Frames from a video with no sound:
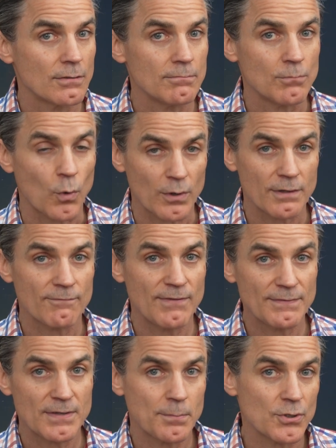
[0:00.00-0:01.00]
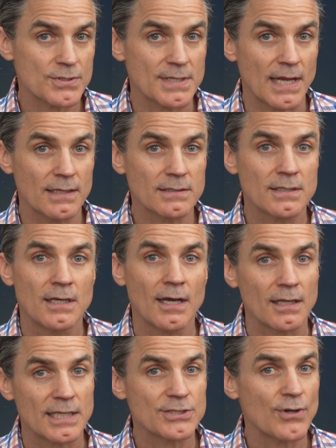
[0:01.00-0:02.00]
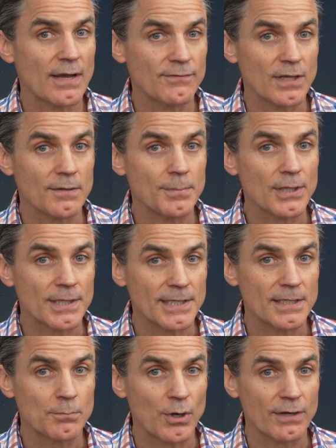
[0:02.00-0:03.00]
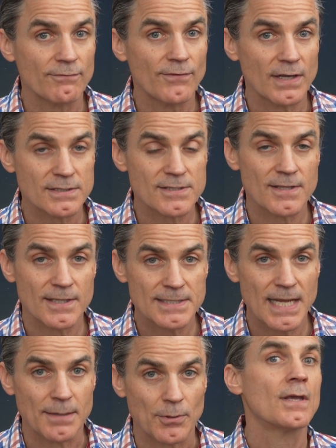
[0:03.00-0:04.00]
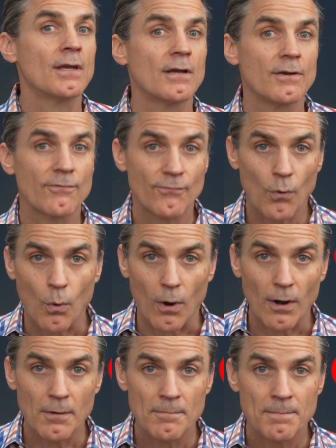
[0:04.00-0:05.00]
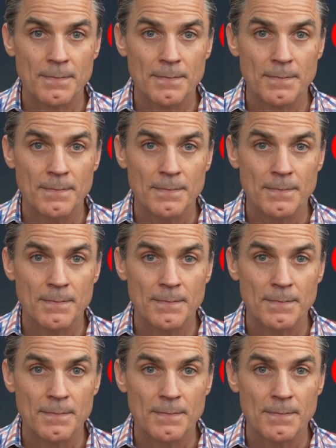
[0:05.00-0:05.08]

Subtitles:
more than 50%, unless you have the ability to bring funds to the table. 4.